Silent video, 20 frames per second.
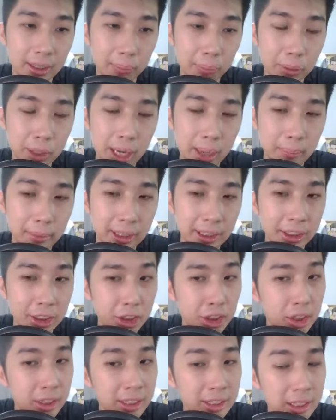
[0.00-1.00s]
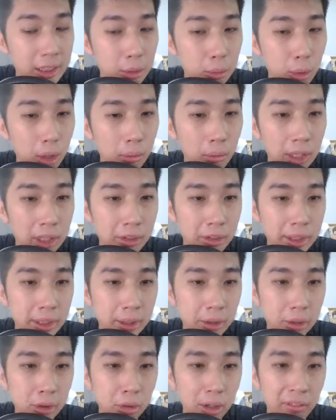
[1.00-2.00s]
Pre-harmonization, this is
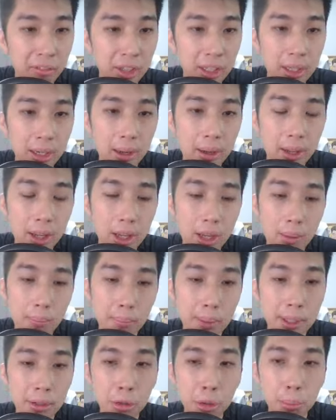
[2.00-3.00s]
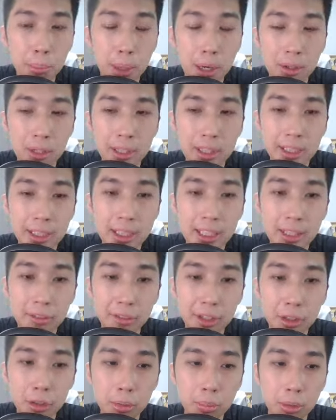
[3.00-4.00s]
1130 square feet. Bedroom, balcony,
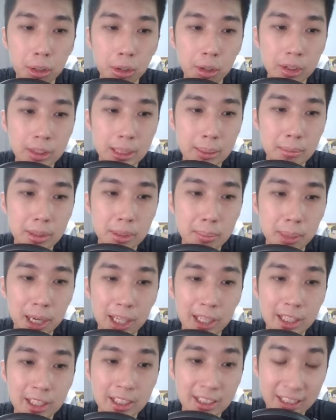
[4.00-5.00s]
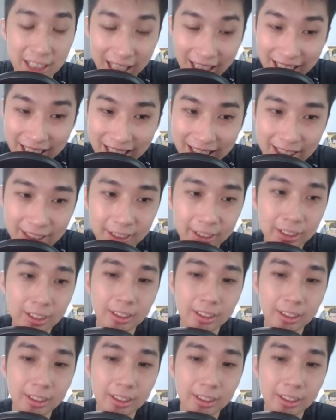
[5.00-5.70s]
living room, all same size.